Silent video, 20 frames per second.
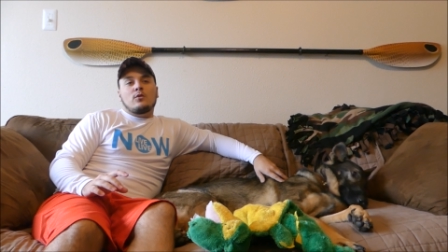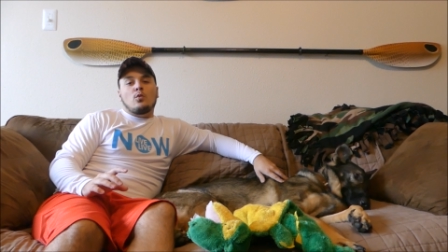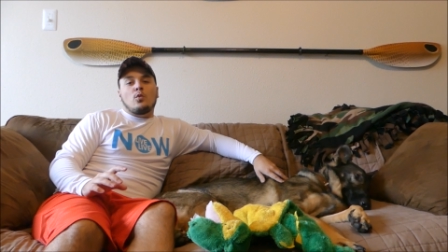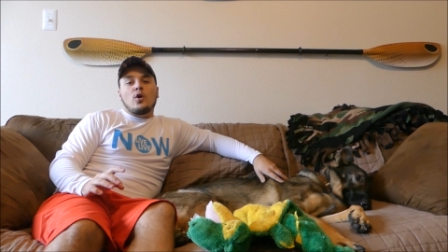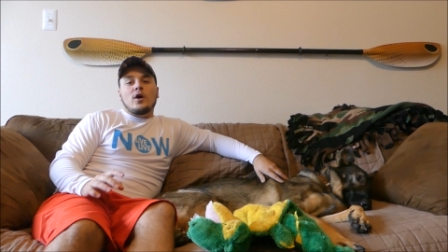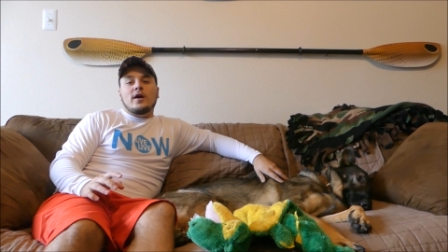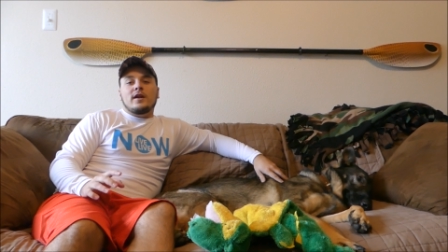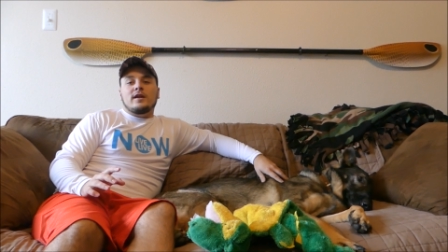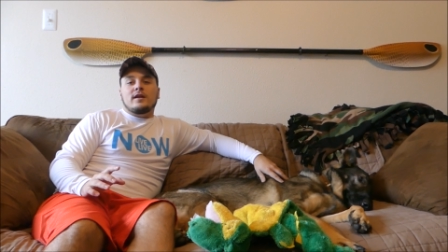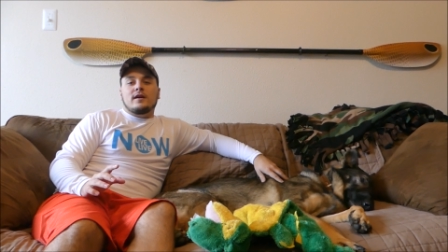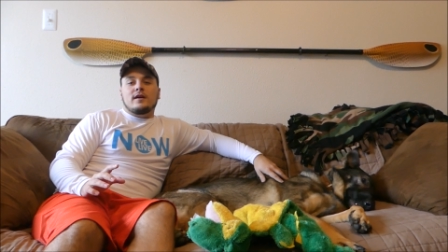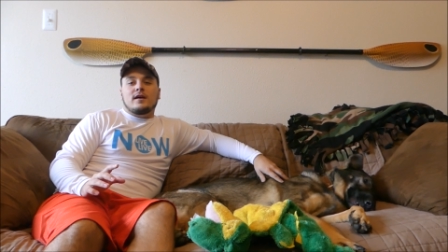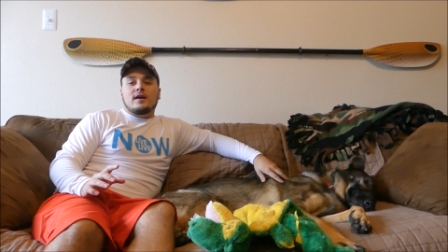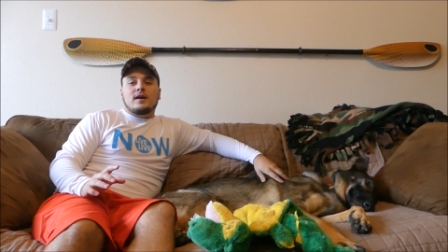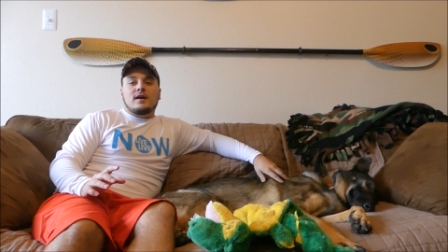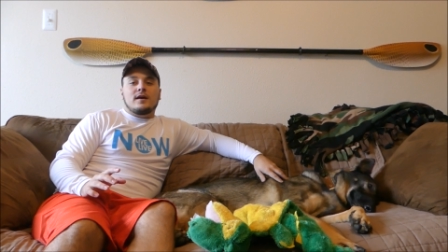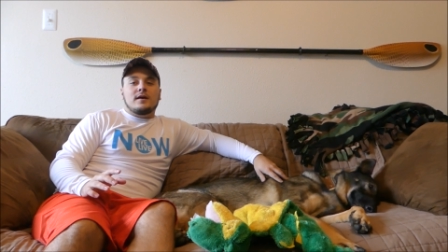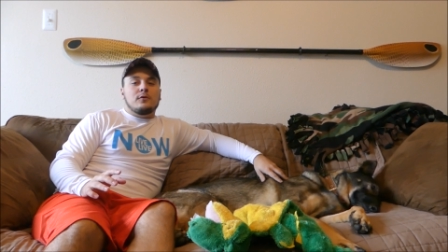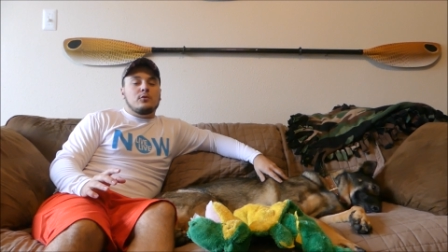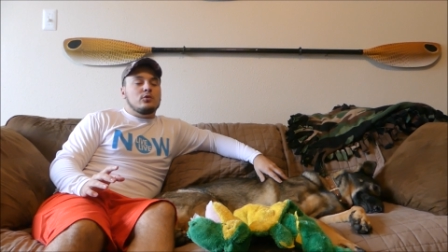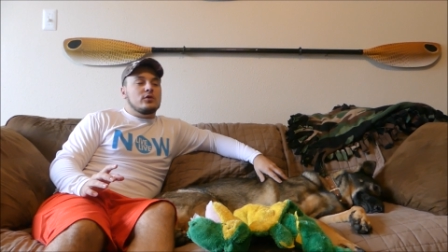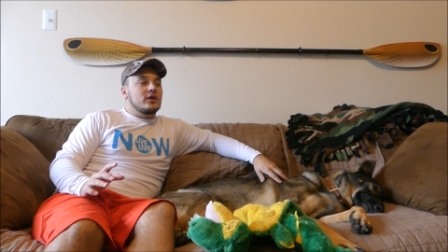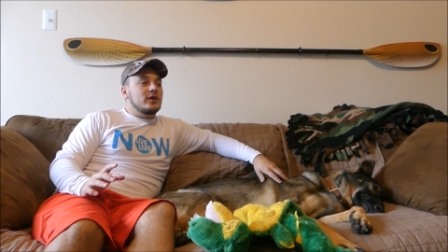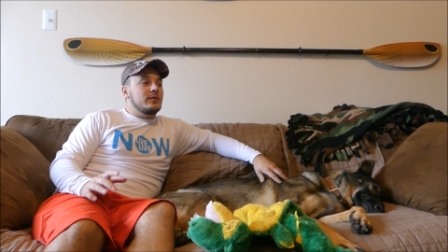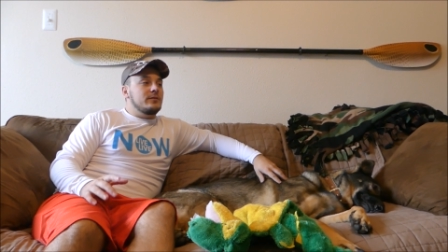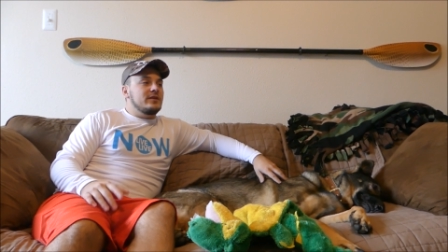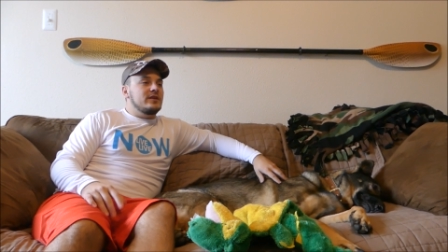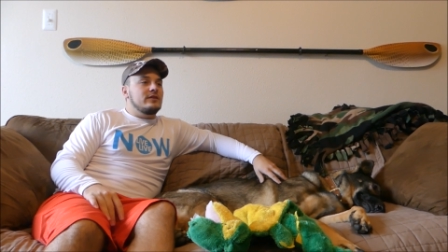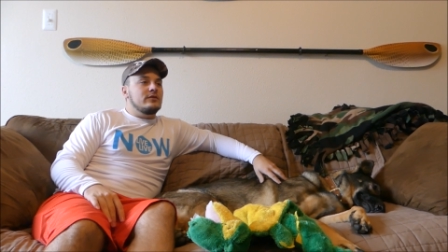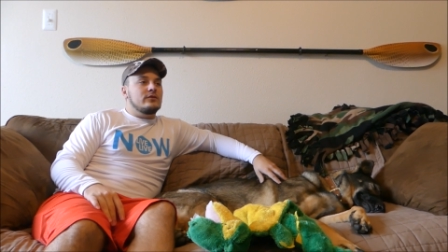what uh, we're going
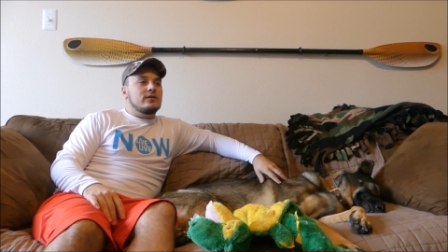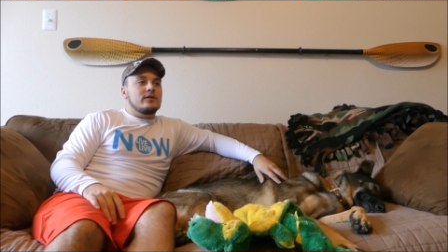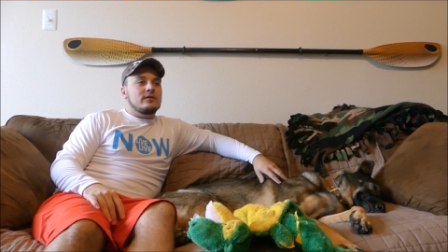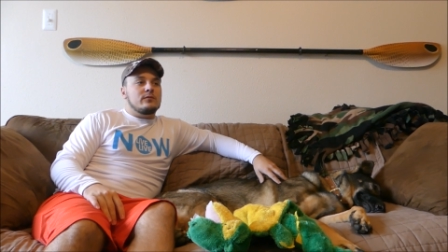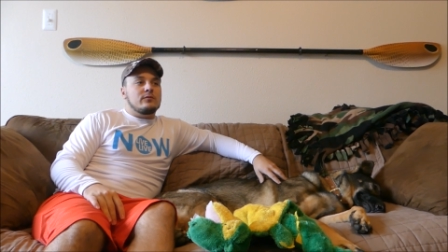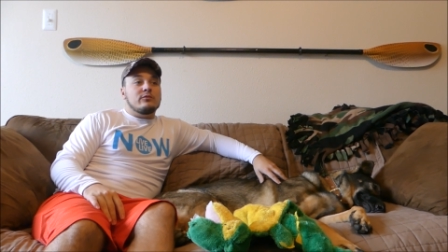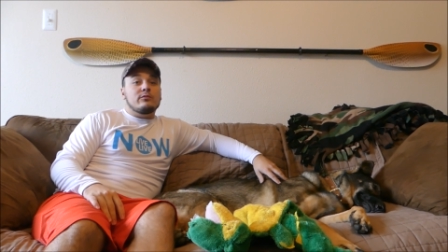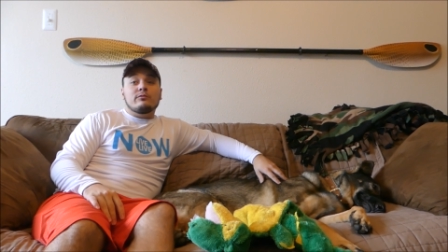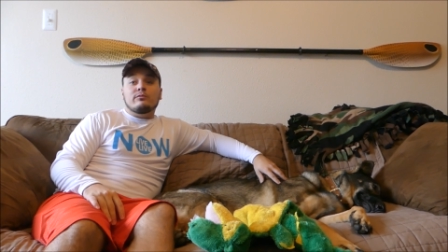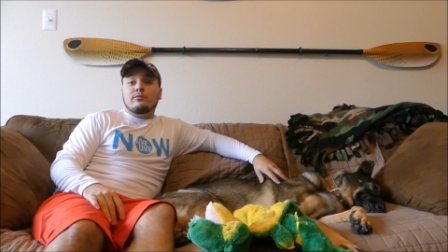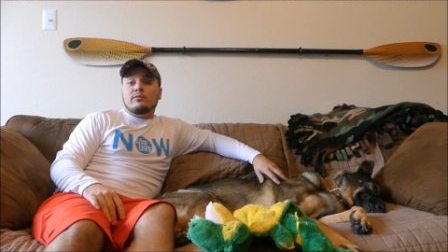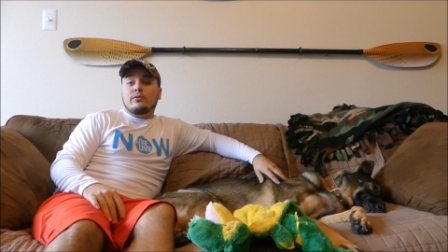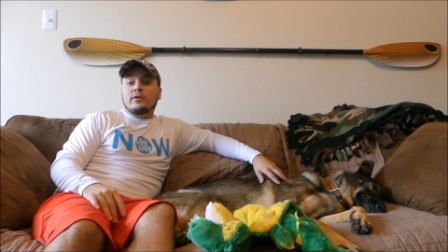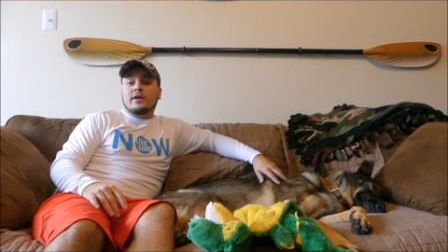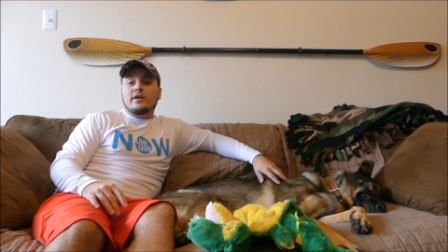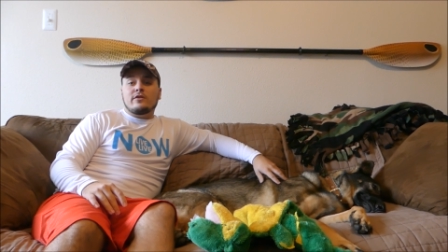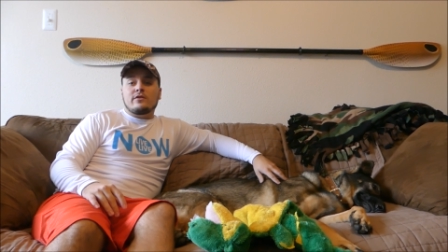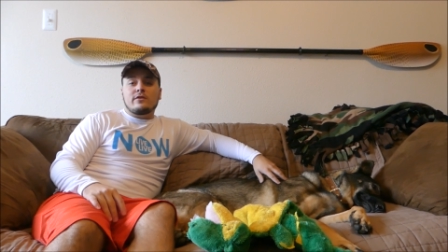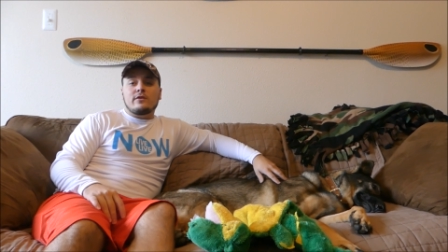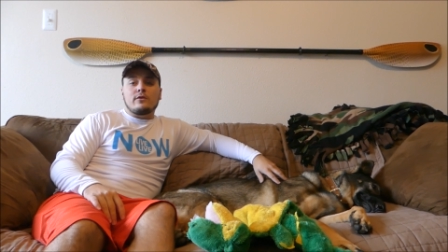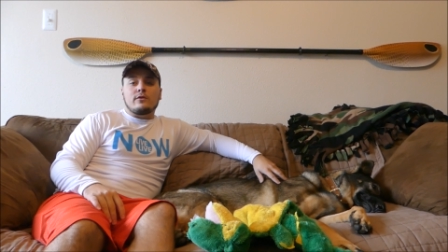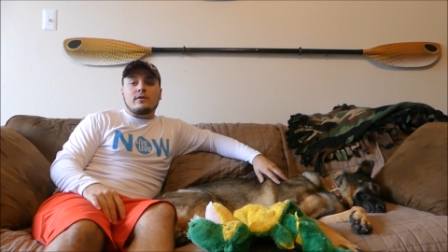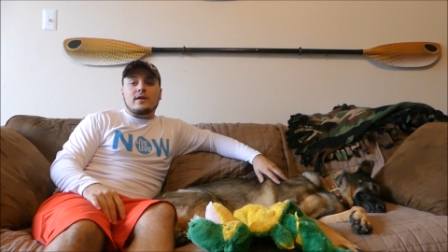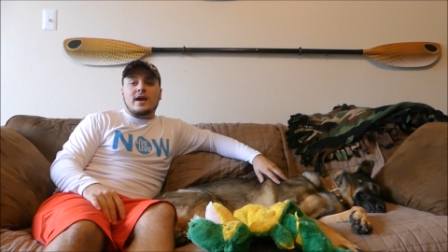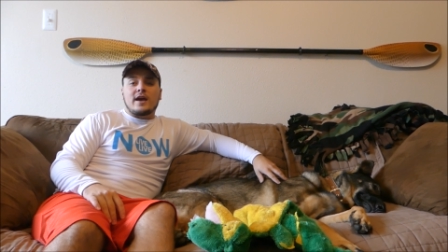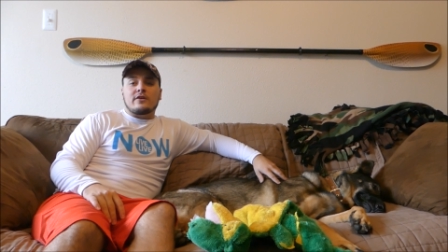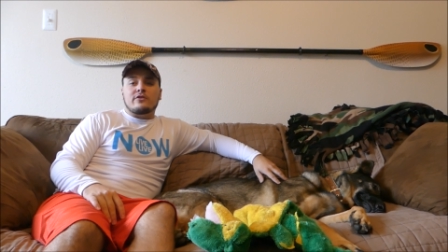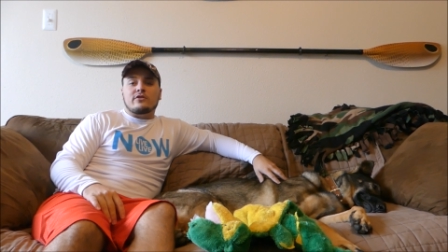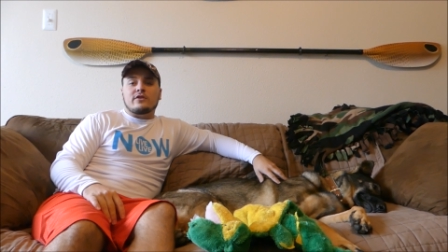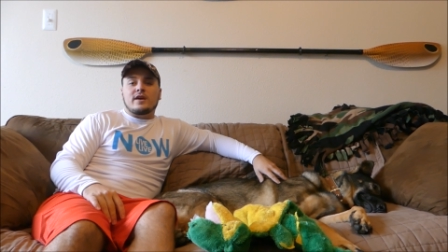to be doing pretty soon,
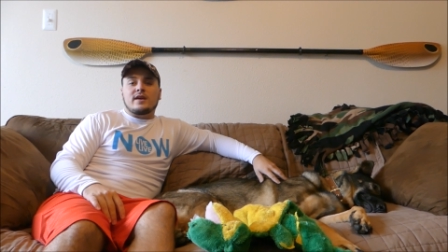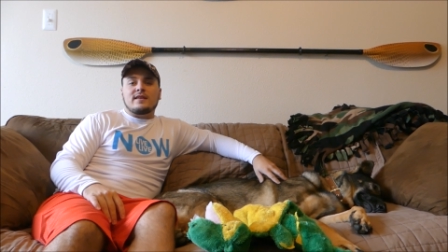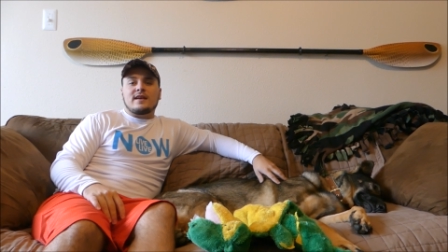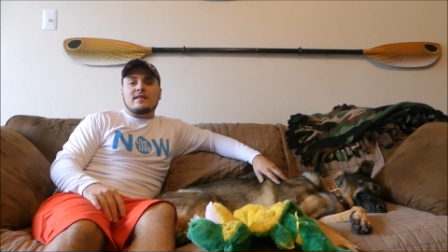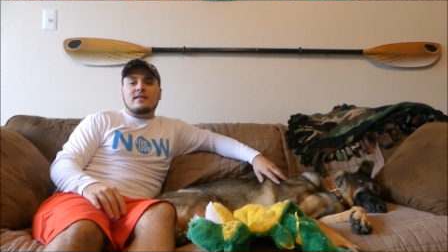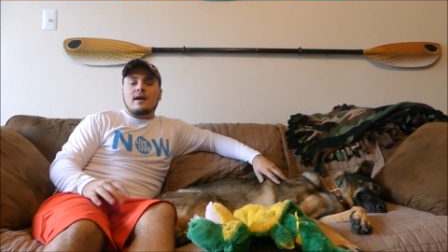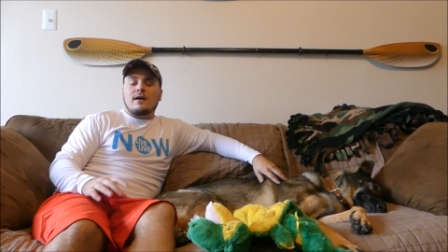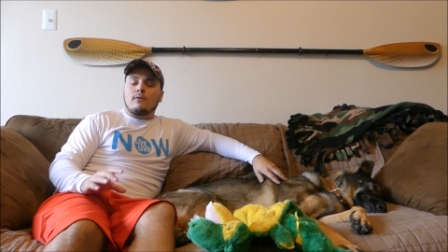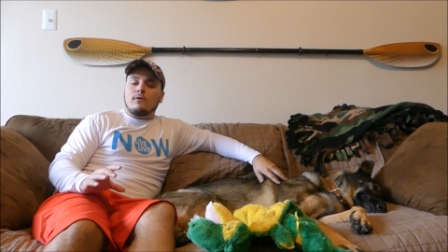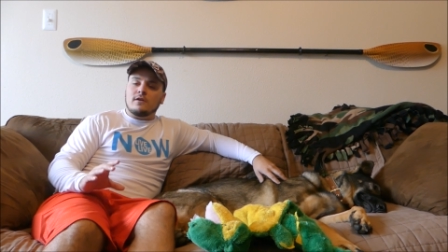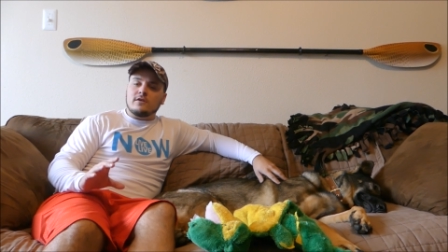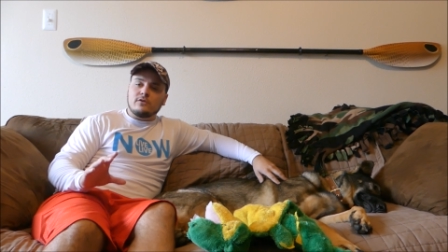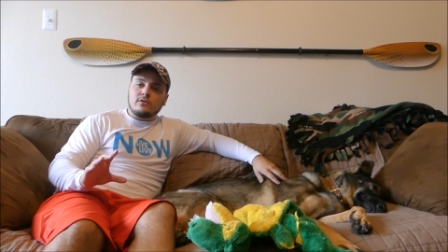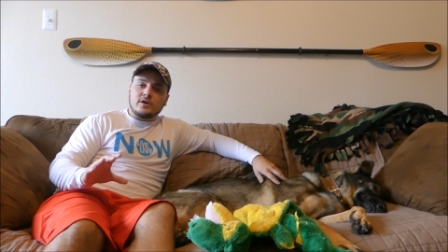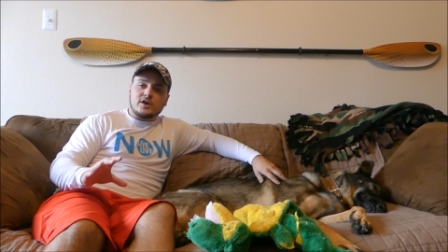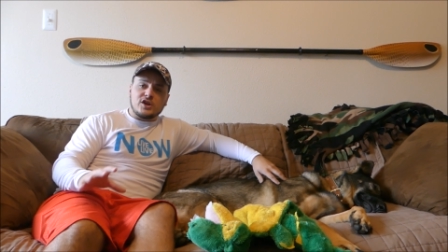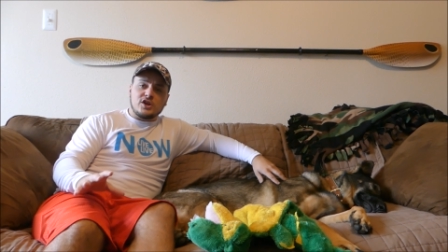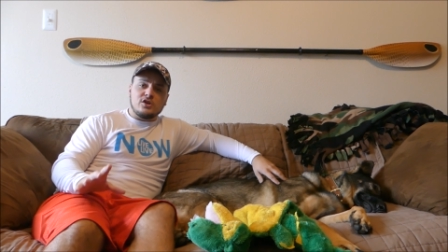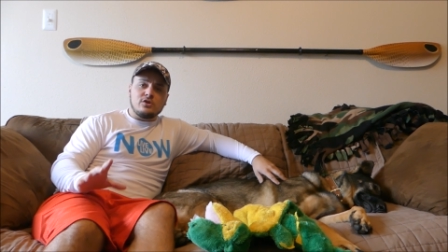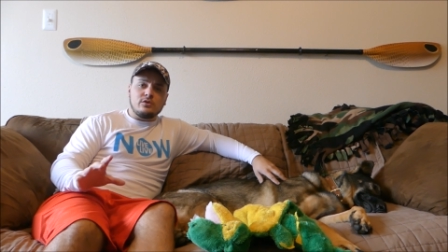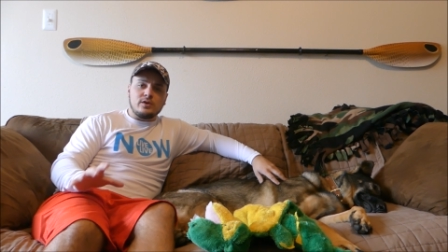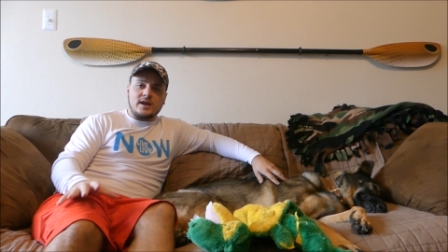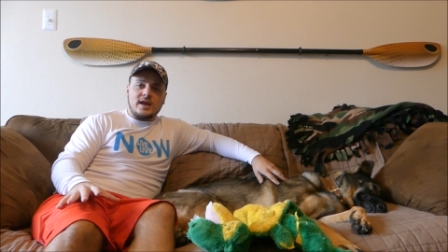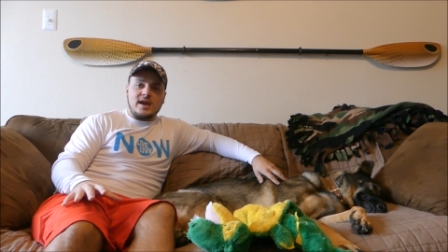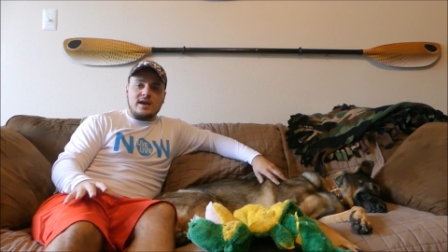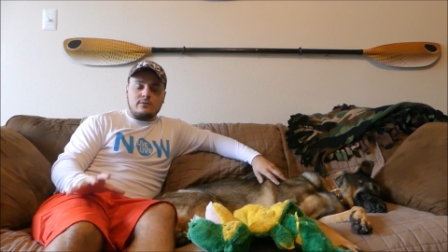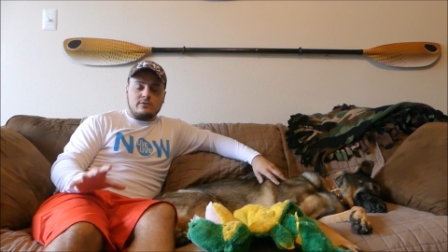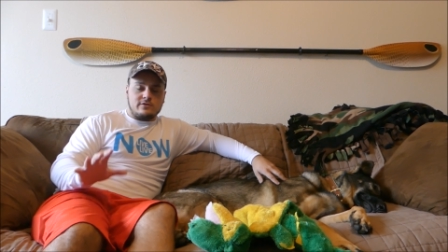actually, and that's I want to do a Q and A,